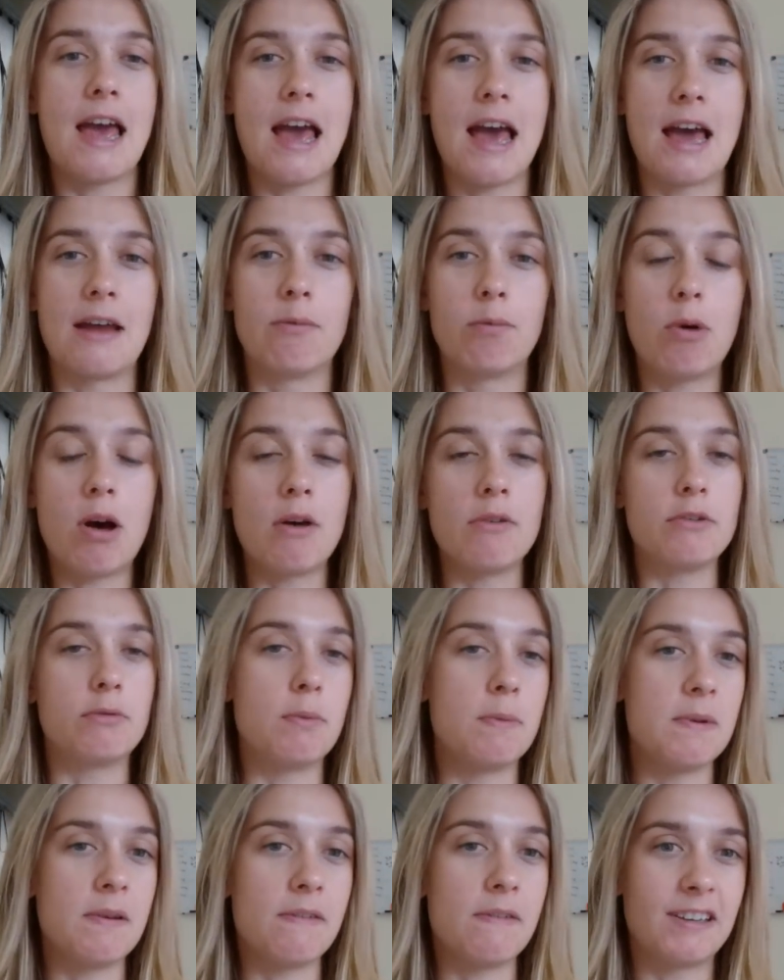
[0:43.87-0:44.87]
And while this
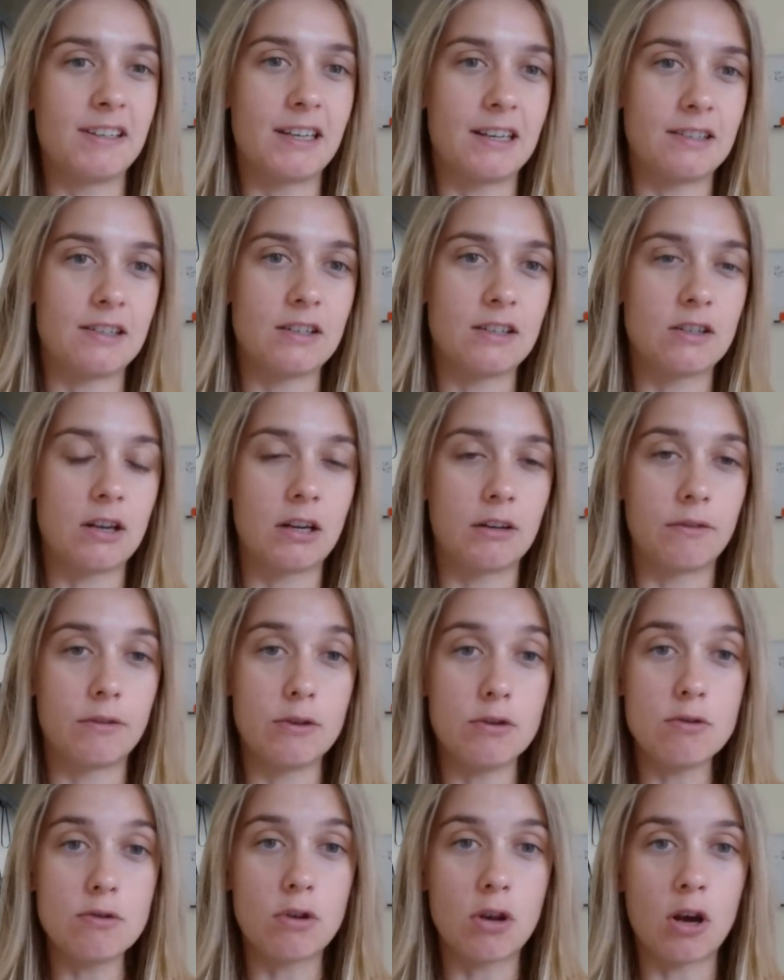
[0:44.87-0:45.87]
would be a fantastic signing for
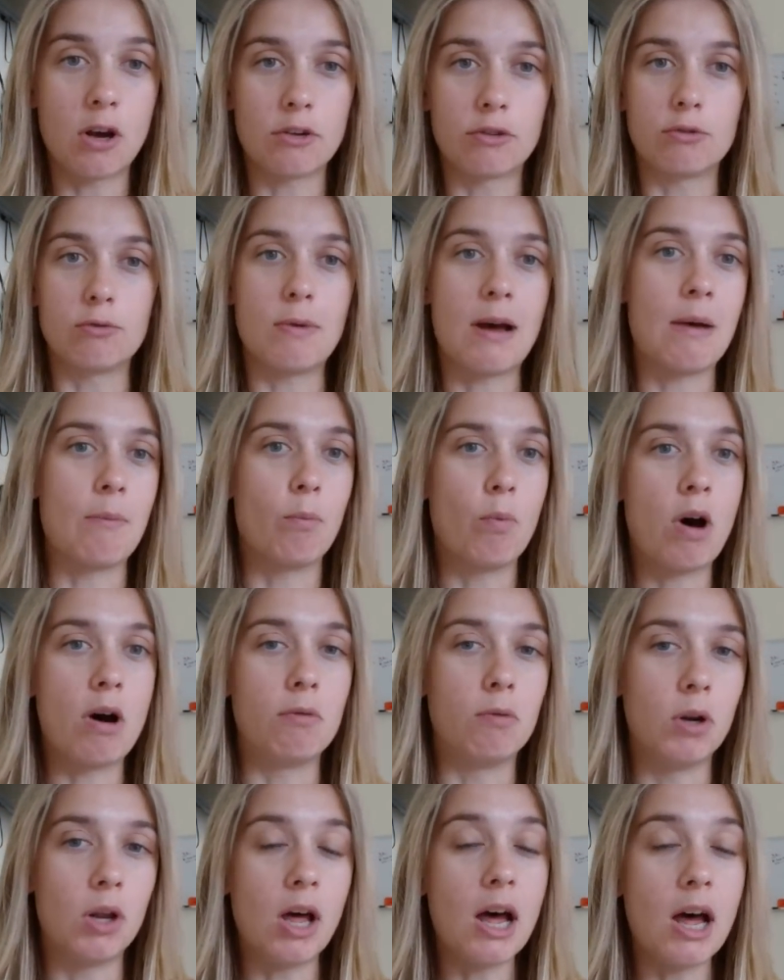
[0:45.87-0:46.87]
Newcastle, and while
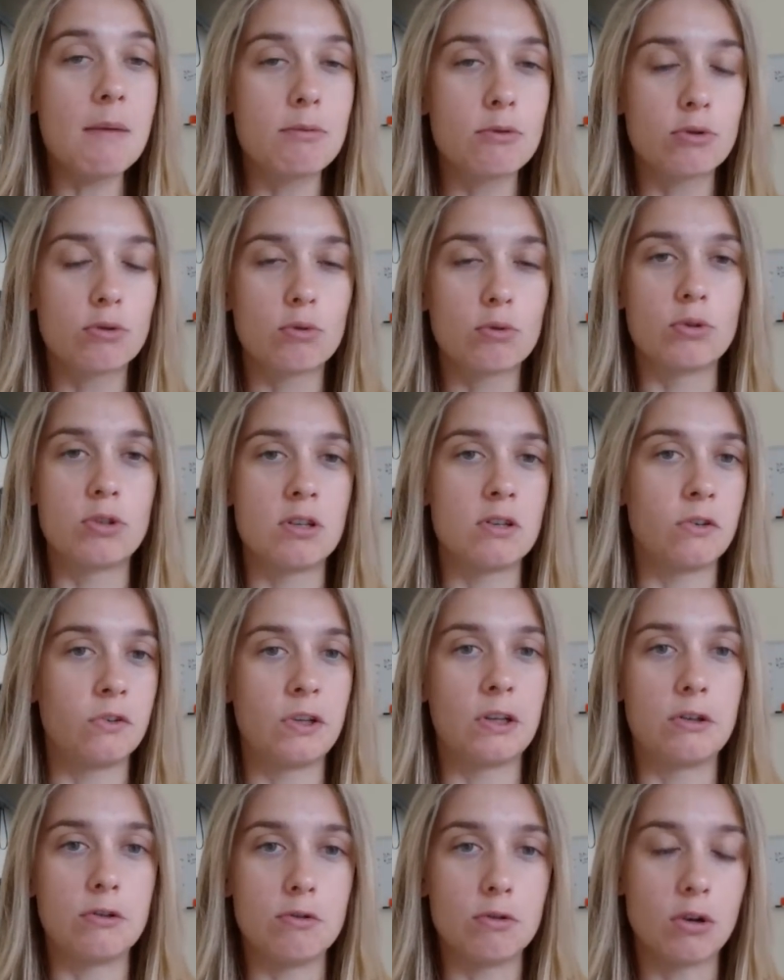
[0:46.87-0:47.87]
reliable sources have
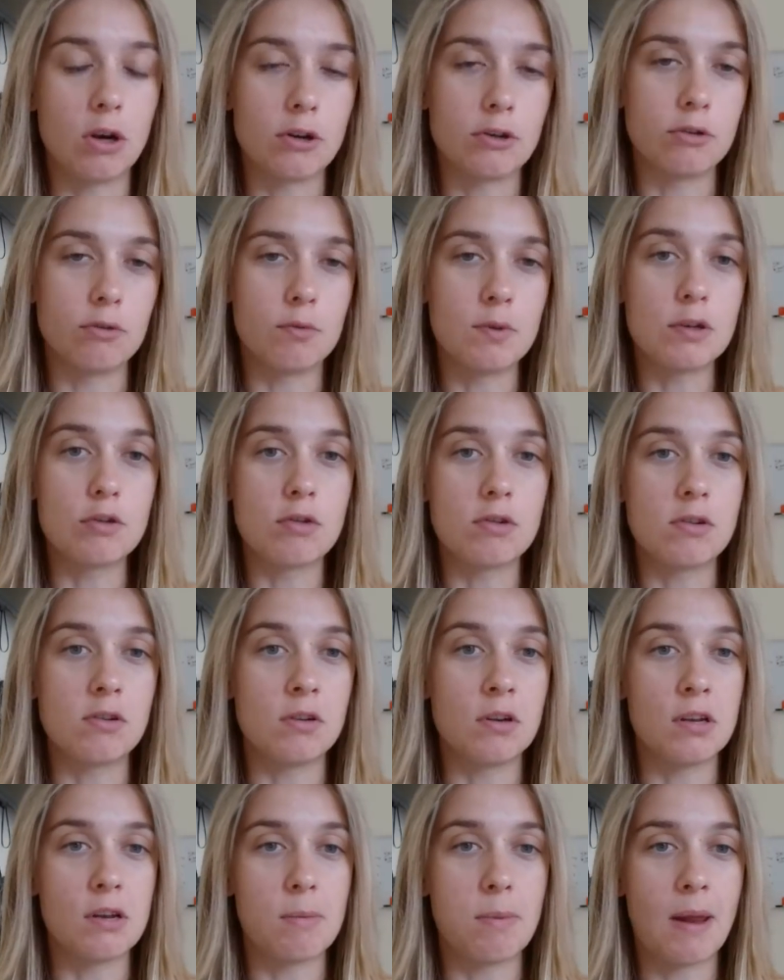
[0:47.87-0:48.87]
said Newcastle are interested
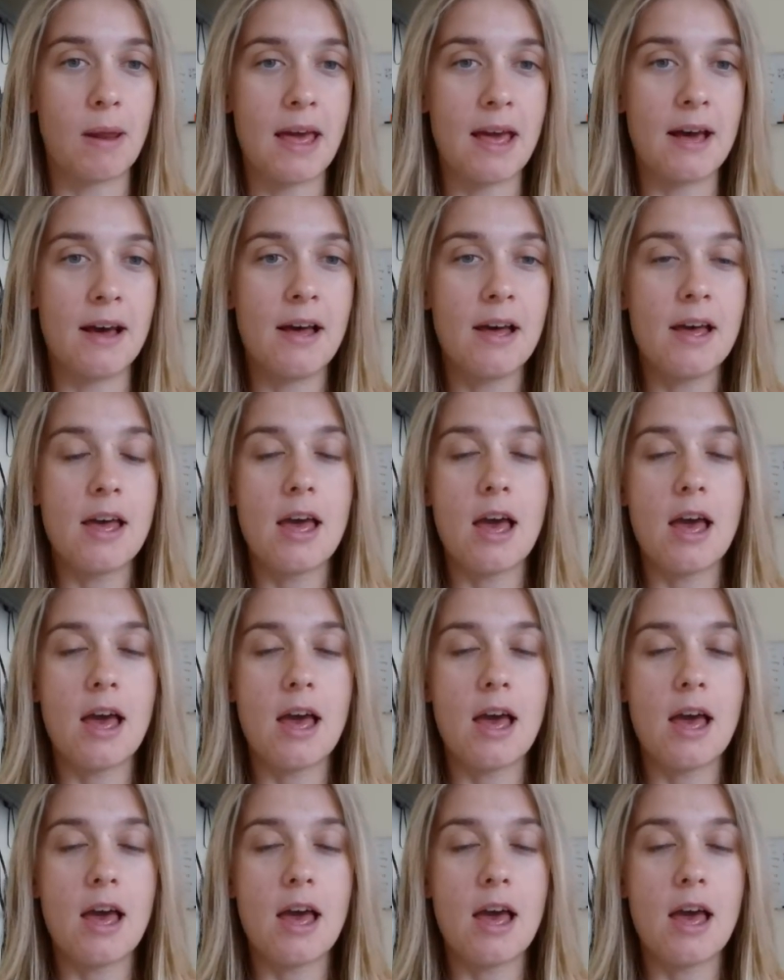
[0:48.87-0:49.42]
in the player,